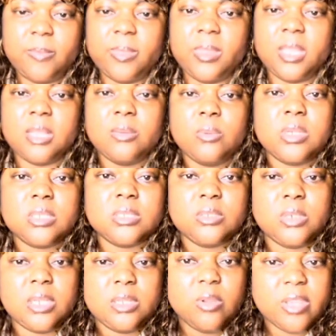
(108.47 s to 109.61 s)
and what you are
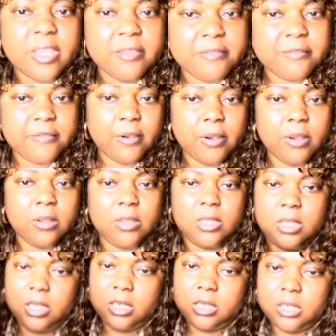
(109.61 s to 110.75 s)
looking for
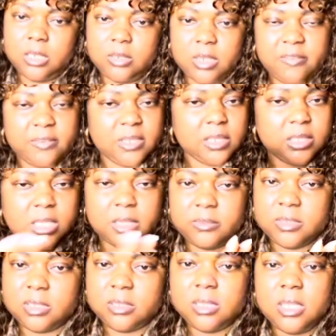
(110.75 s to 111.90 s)
and every other
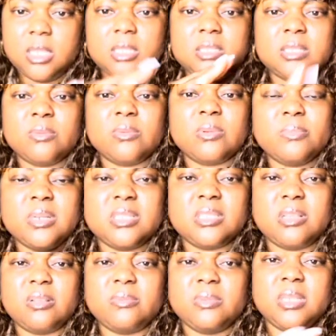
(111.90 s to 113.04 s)
thing. Then we'll press
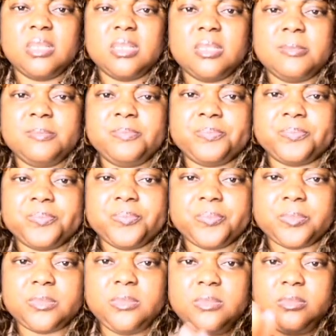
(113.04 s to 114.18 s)
up there. You can see
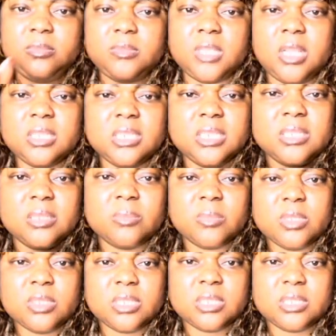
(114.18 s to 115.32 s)
all their
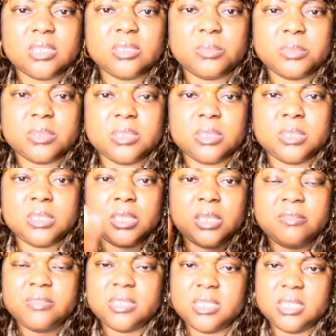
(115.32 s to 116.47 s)
contact number and
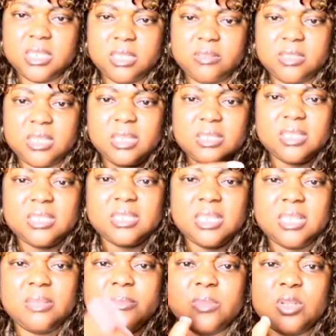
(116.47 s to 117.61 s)
everything. You can see where they say
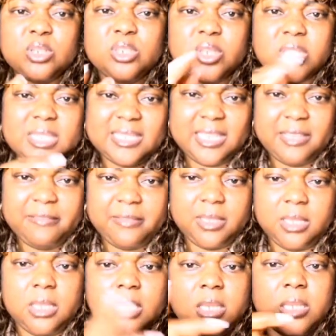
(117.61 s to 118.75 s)
upload your CV.
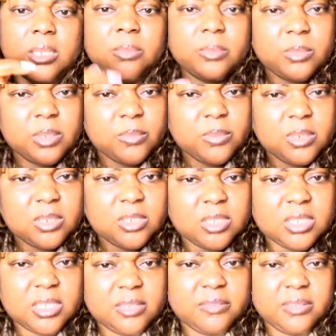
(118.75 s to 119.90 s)
Upload your
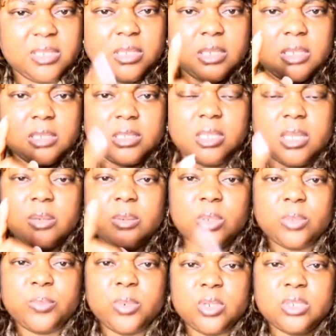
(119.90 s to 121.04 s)
CV, guys. You can
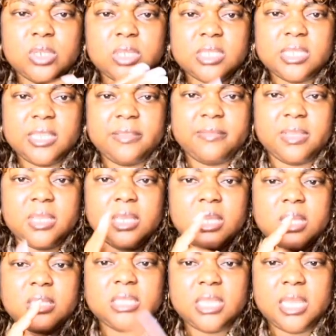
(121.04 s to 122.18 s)
upload your CV in
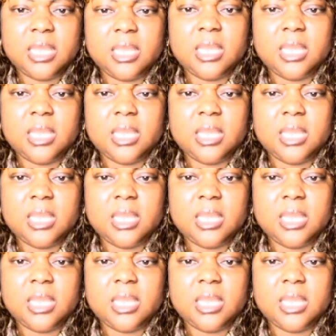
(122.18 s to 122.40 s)
there